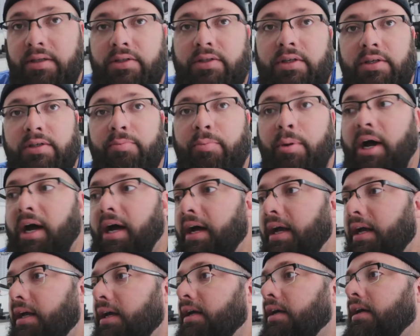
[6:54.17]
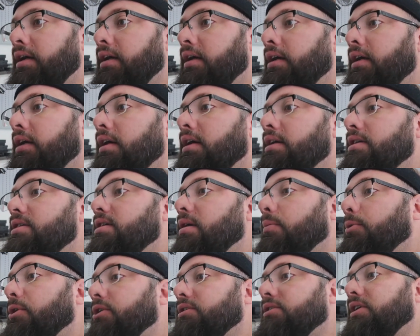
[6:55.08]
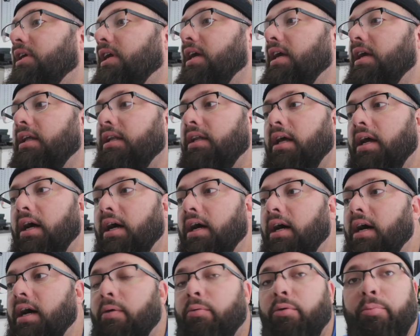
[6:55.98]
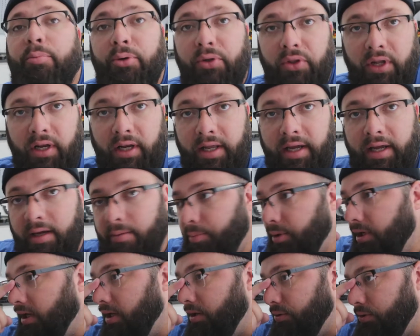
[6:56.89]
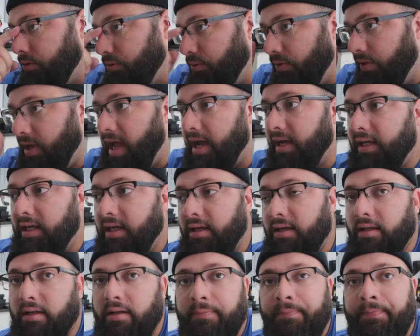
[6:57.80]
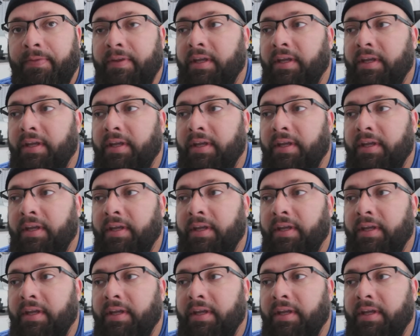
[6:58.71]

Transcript: is just buy someone's kit. I will put the link below to that kit.